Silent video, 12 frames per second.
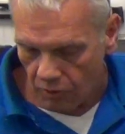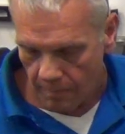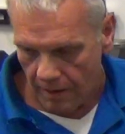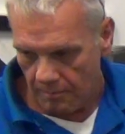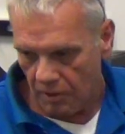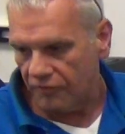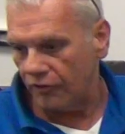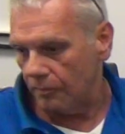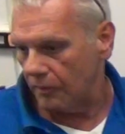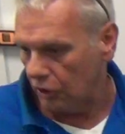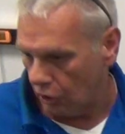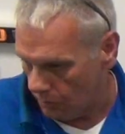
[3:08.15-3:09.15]
Remember from
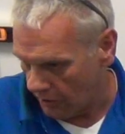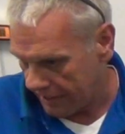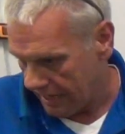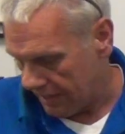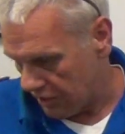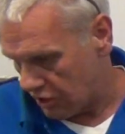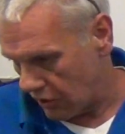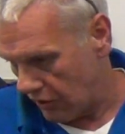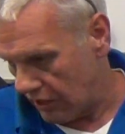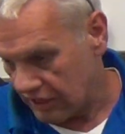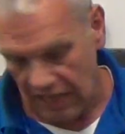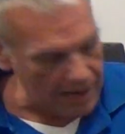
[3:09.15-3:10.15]
the lubricated
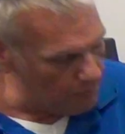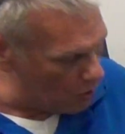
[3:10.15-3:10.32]
series, that